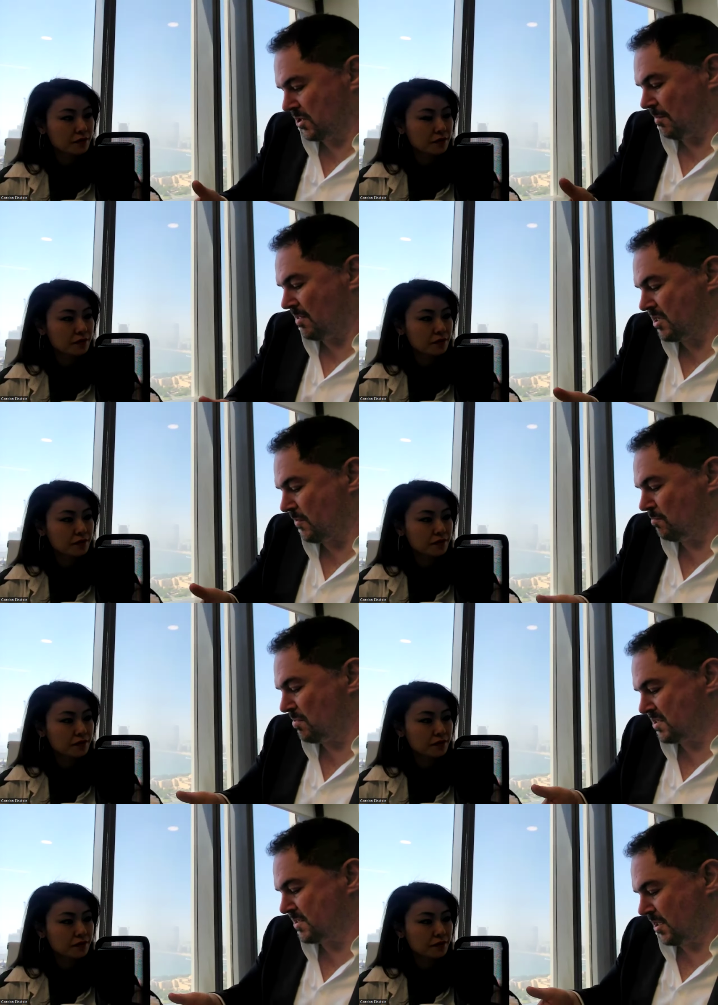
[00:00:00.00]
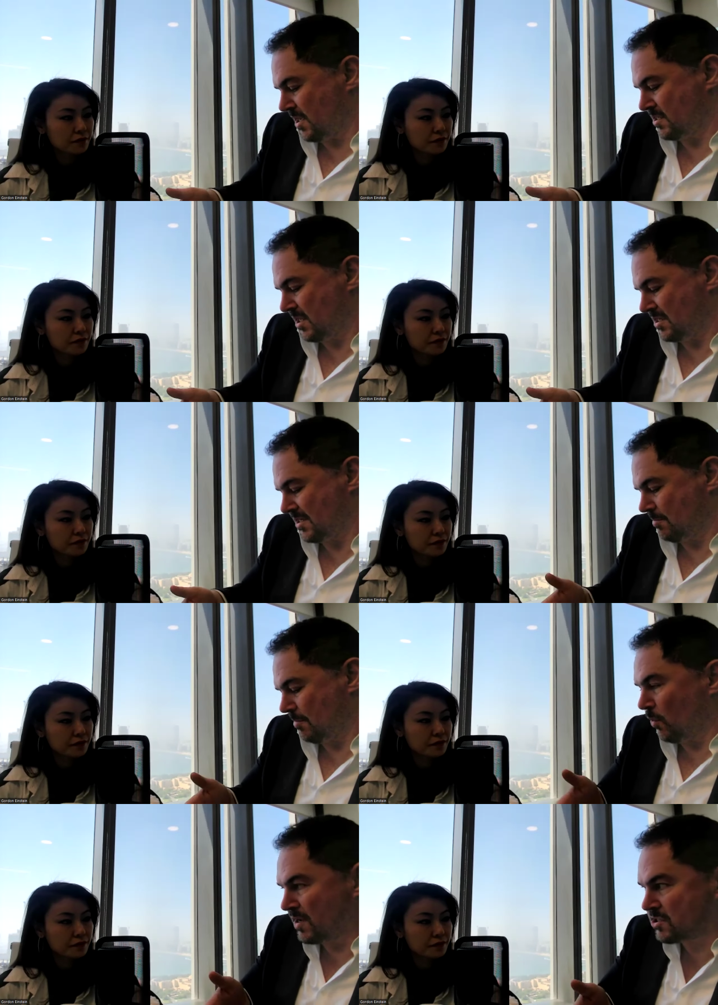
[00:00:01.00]
Speaker 1: we'll talk about the different business lines in a second,
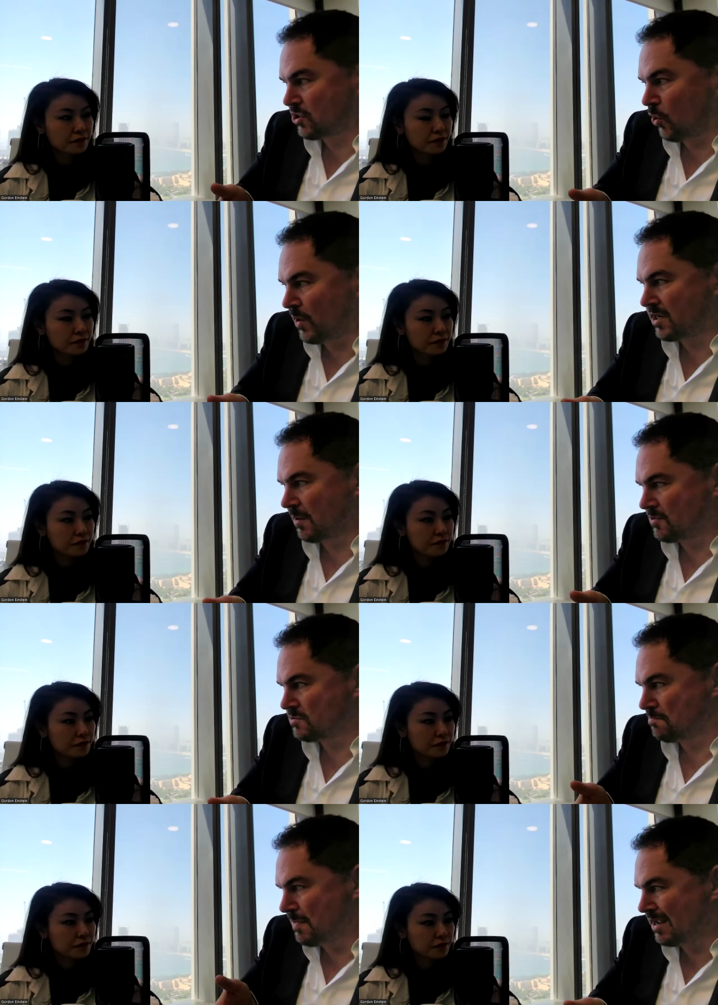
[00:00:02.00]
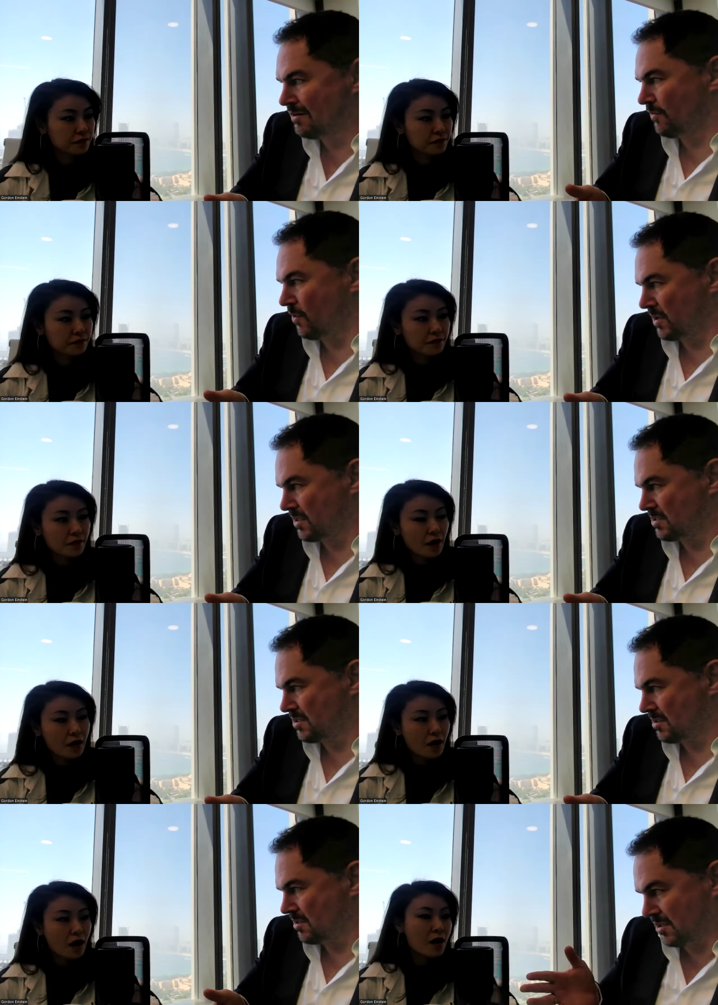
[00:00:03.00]
but what is CoinW's main
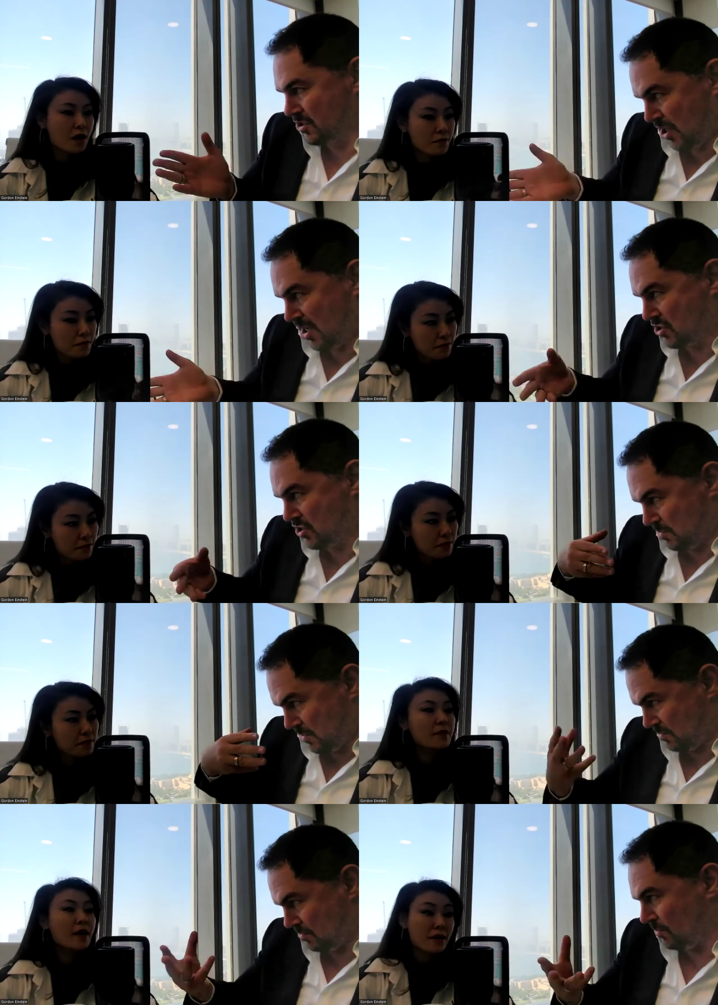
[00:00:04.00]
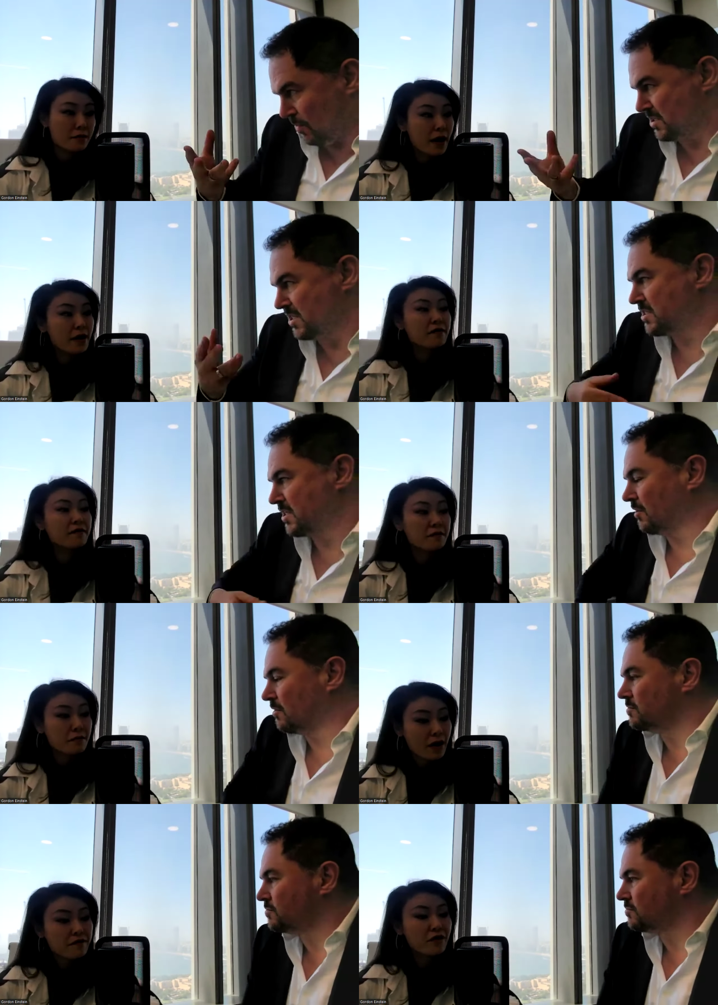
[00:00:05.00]
focus? Um, exchange and with yeah, what detail?
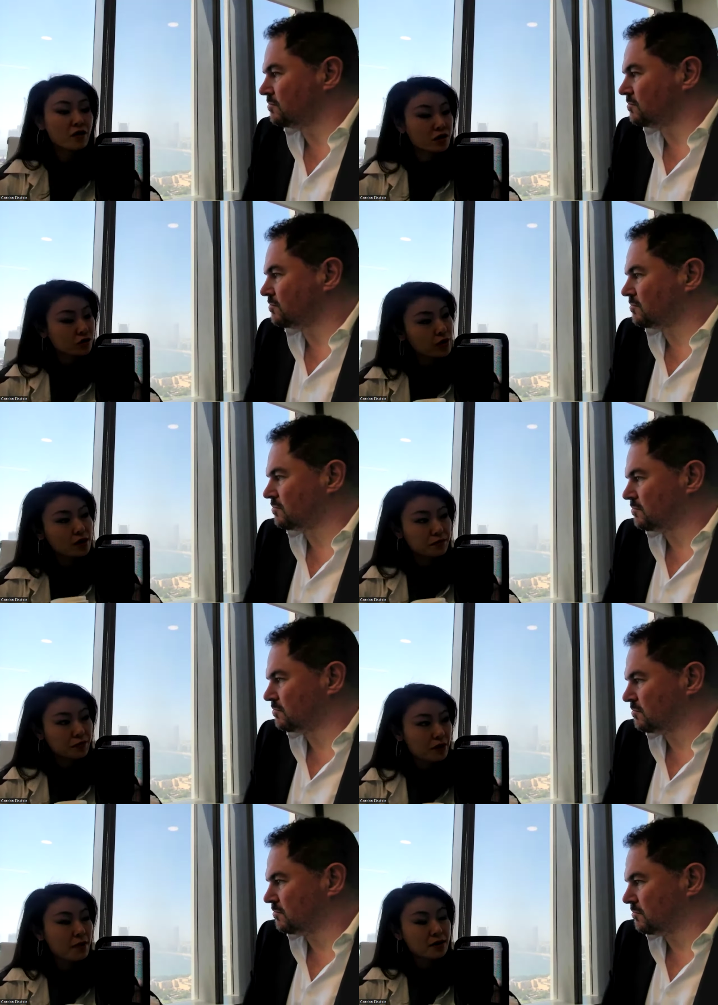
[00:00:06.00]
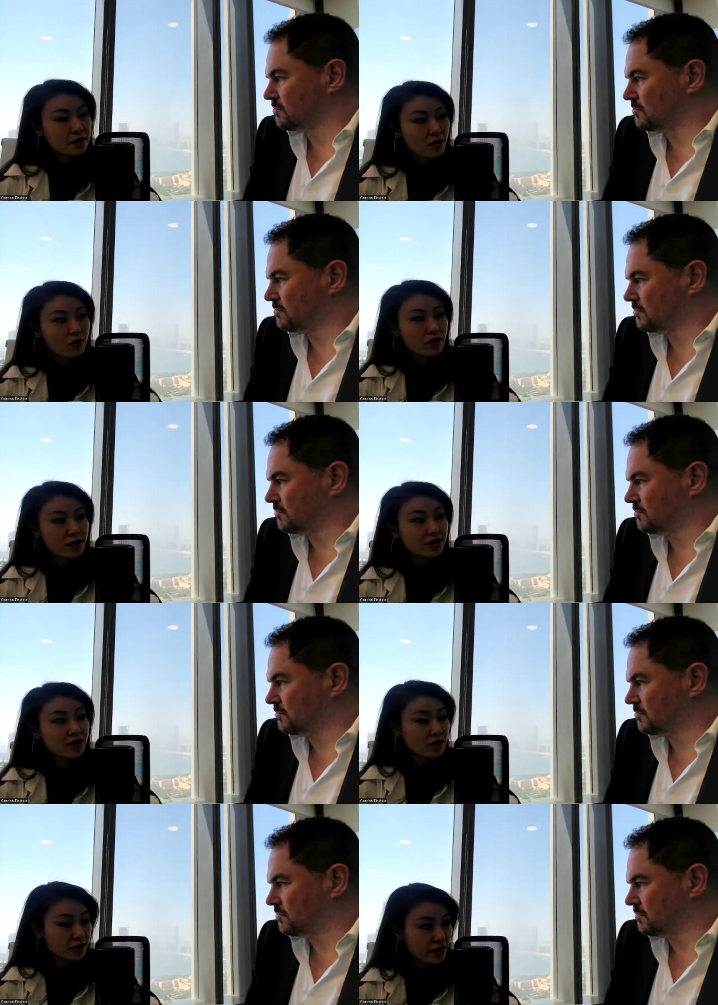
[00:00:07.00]
Speaker 2: main focus we pretty much on the
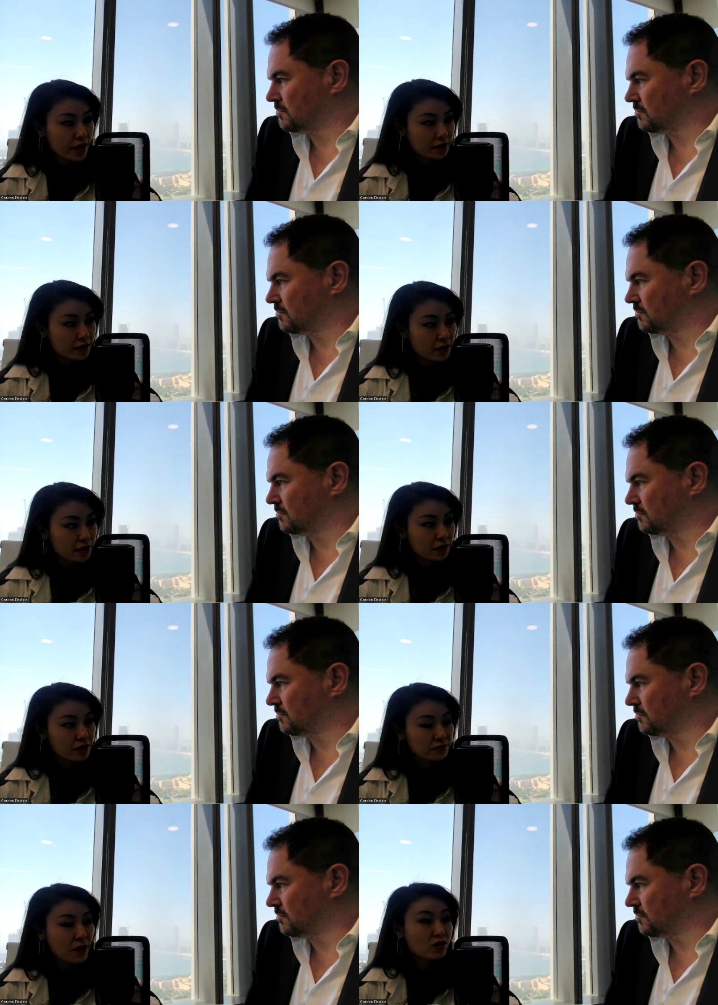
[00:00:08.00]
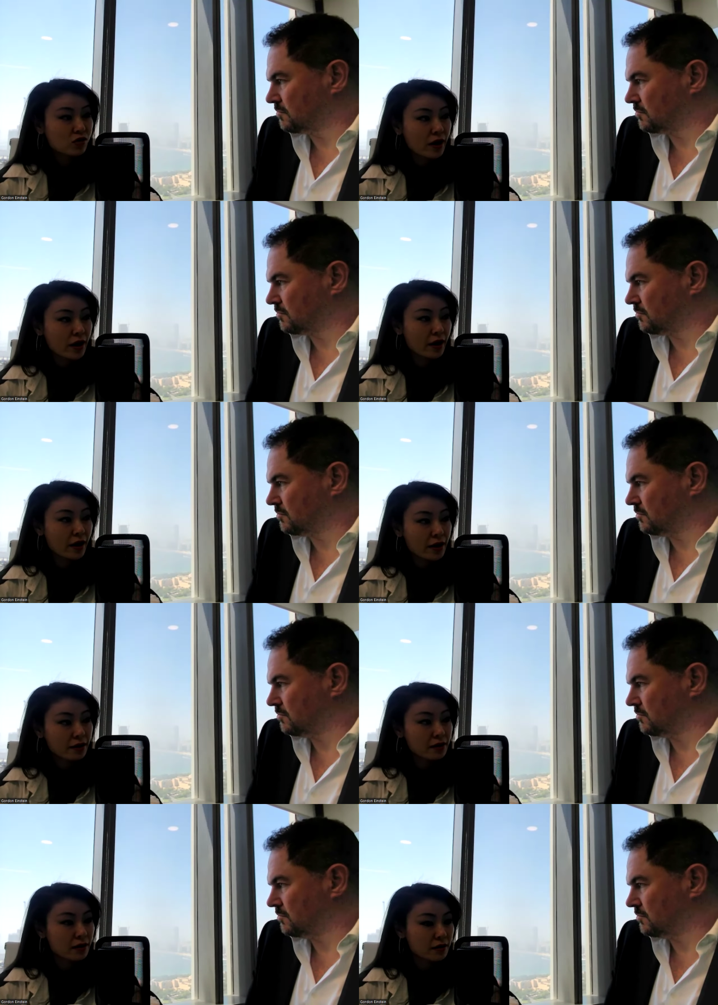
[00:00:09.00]
exchange side and then spot trading
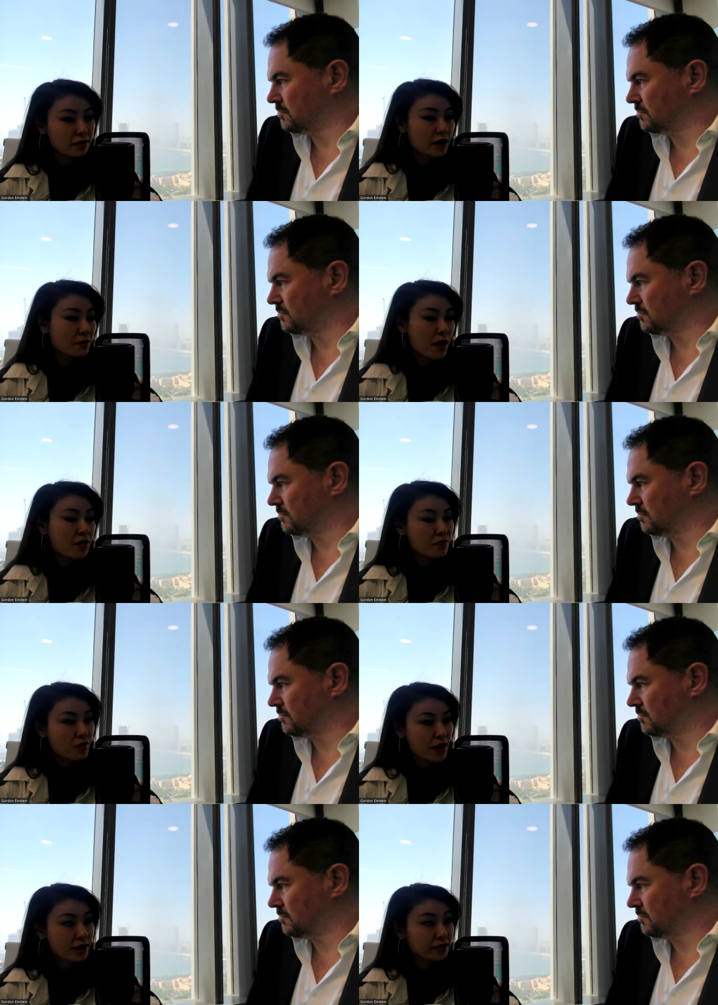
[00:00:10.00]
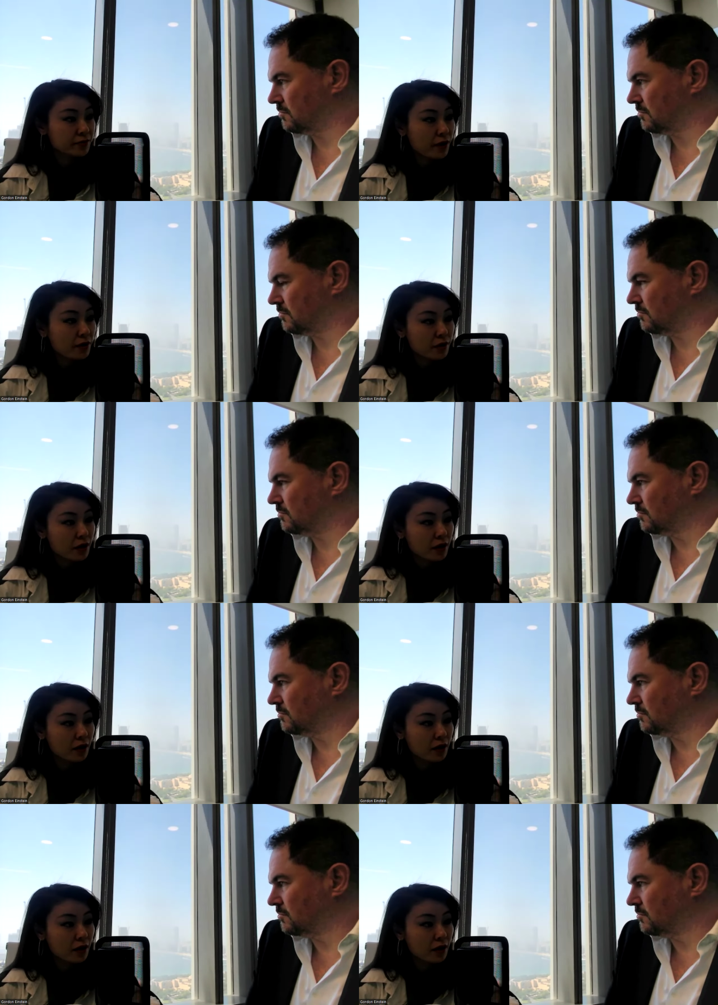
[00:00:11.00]
and then some other products as well.